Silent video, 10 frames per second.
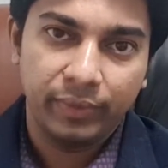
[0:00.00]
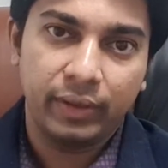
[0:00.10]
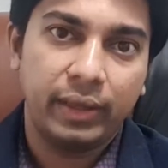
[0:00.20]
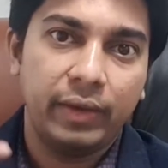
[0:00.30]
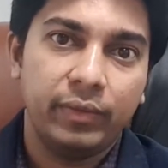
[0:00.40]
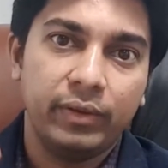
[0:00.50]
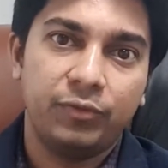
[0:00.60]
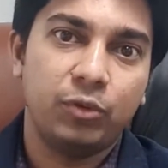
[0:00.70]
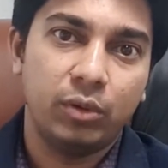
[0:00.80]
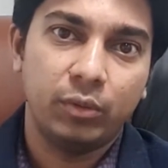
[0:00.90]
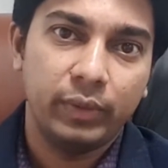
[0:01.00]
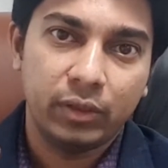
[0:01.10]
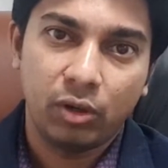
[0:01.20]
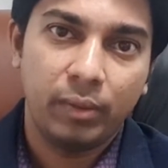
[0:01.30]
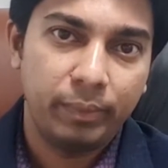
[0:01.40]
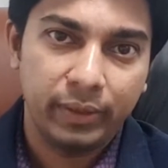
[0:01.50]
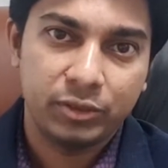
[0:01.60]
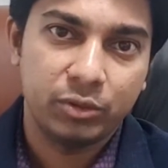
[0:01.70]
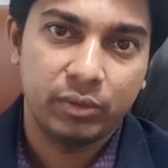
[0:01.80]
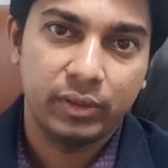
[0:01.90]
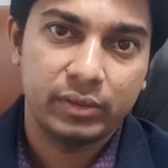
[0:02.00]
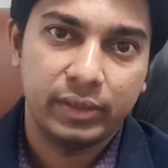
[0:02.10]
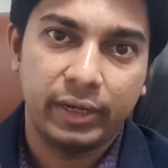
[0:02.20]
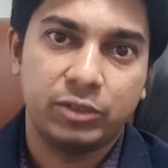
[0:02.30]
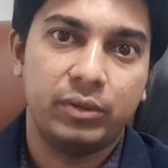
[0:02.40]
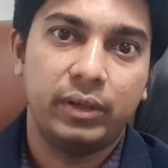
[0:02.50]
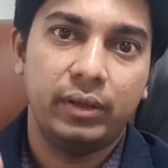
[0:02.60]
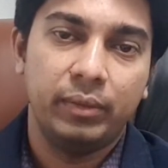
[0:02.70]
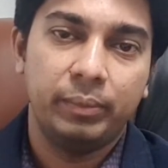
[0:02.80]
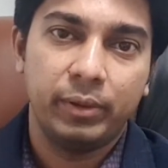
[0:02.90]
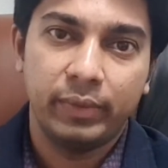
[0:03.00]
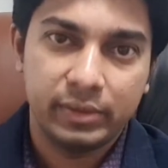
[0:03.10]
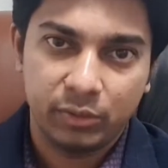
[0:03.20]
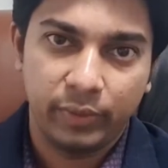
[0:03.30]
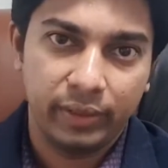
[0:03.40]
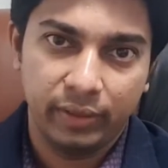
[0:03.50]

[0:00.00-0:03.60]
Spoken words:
and having a food with complex sugars actually prevents weight